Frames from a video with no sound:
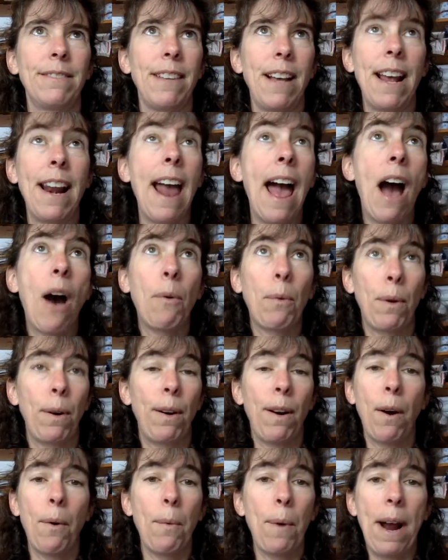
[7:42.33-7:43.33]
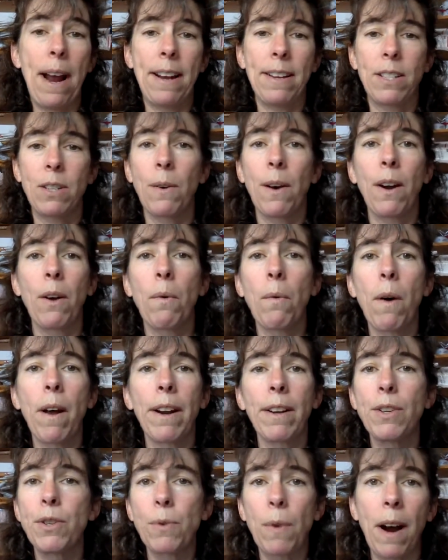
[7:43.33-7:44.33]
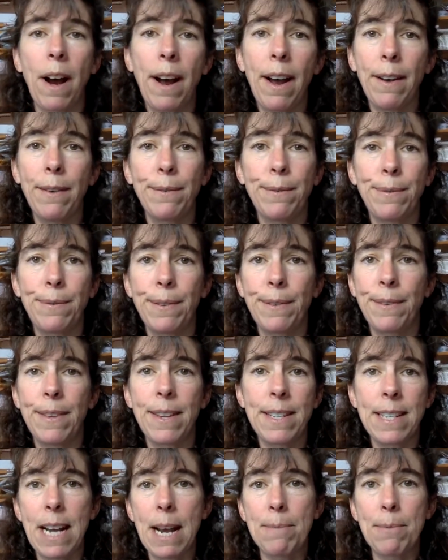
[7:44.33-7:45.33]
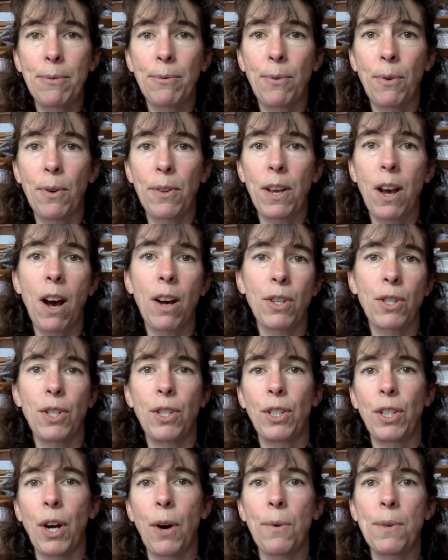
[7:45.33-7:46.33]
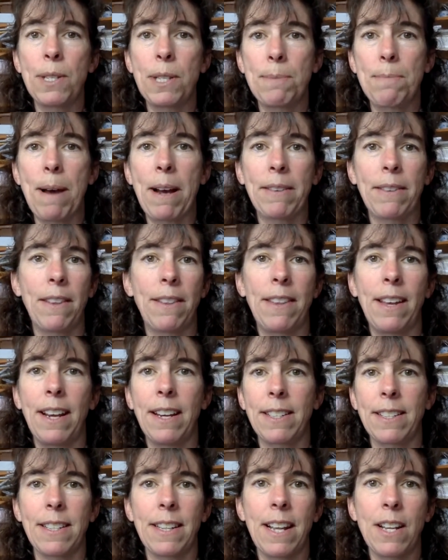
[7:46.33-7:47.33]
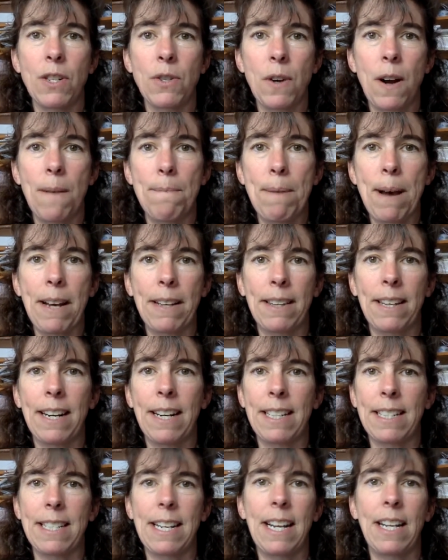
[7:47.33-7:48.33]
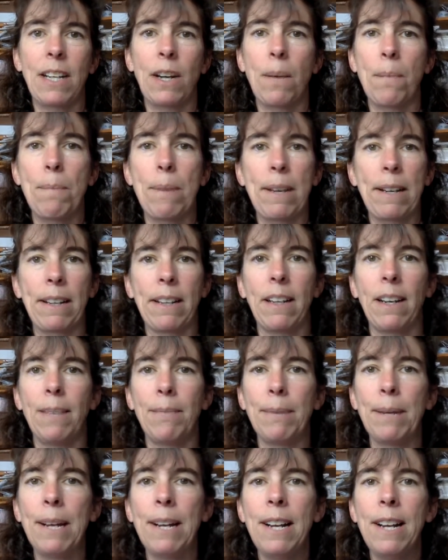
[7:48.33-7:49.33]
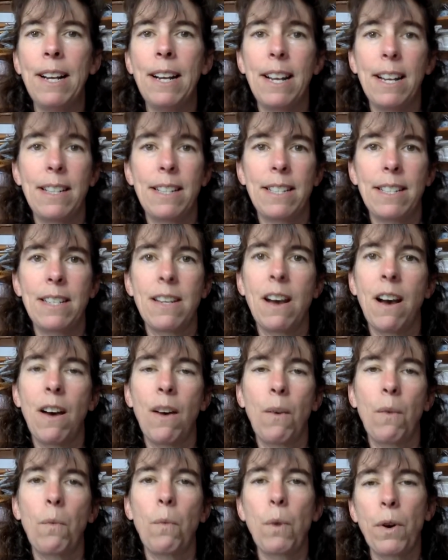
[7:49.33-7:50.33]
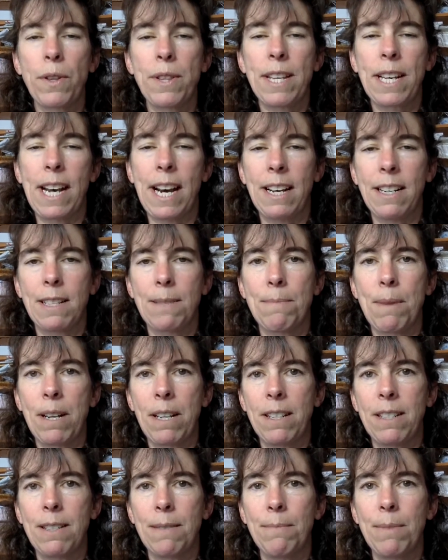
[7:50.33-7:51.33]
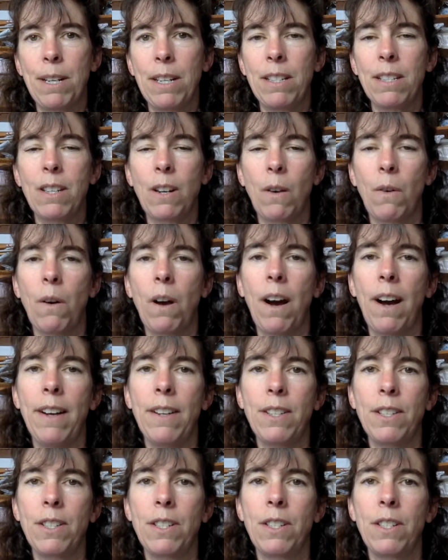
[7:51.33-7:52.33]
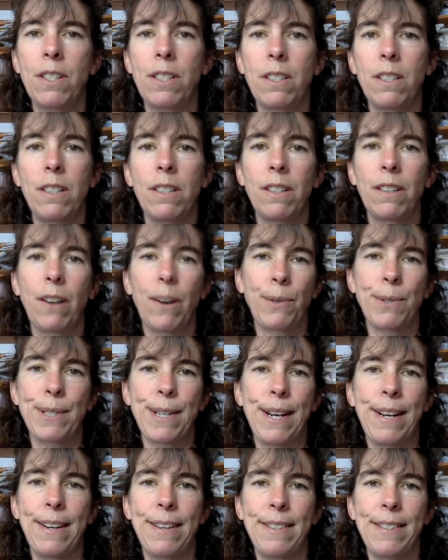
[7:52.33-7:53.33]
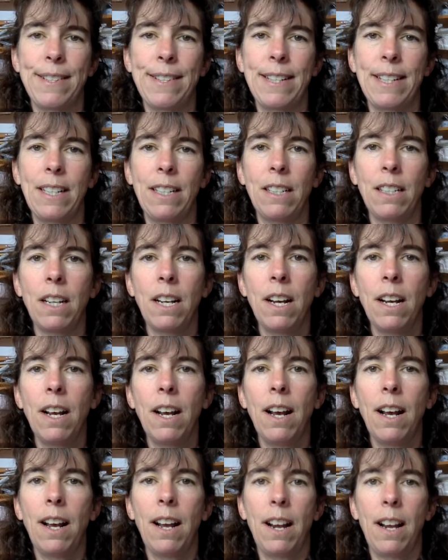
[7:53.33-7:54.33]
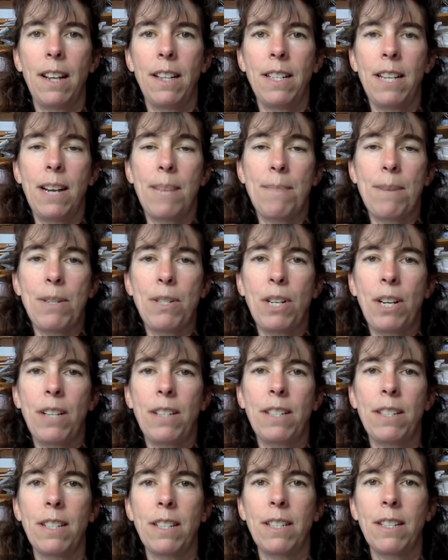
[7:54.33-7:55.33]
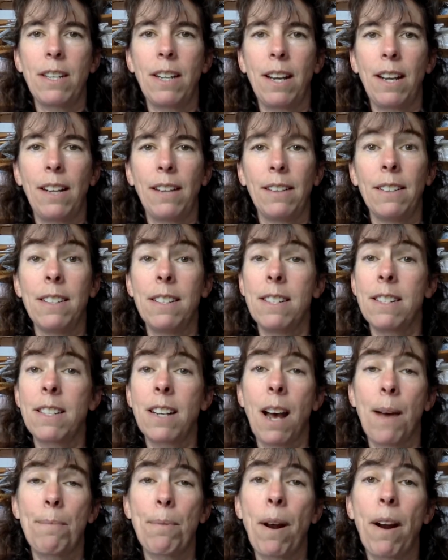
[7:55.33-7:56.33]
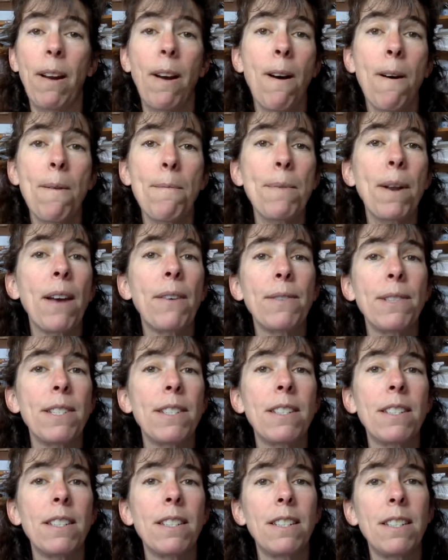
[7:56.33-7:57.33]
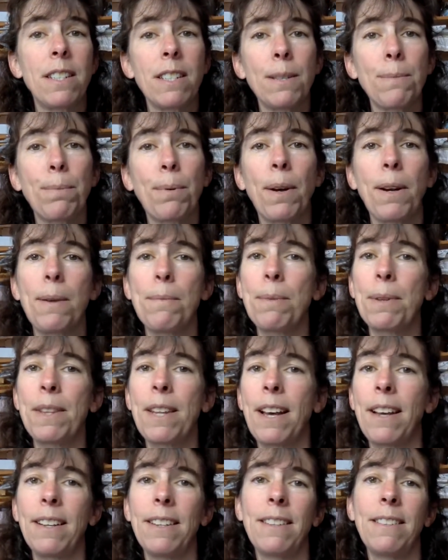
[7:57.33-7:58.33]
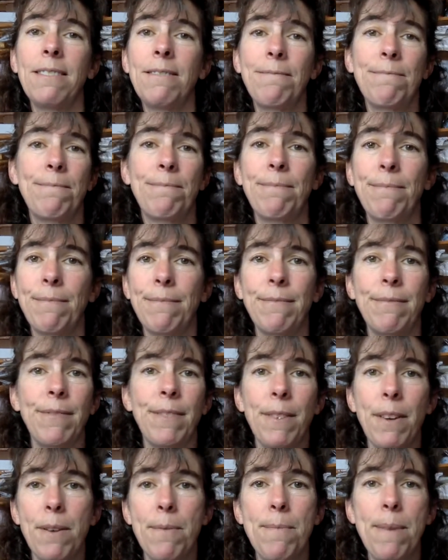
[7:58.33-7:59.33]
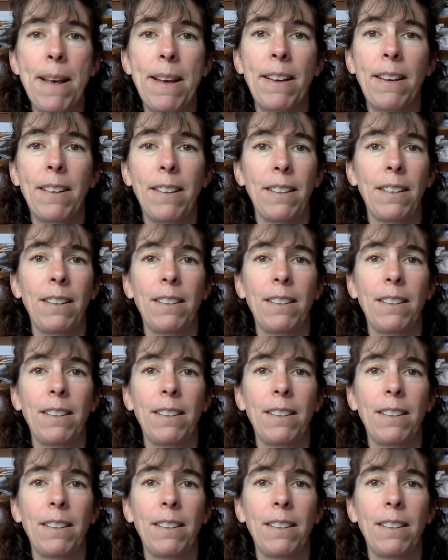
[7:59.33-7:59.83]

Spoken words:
an hour away. So I don't want to drive the day before the auction, go inspect the things, and then drive back the next day and go pick it up. It's not worth the gas money to me. So I just go sight unseen and I take my chances. And I brought it home and I was disappointed, but then you make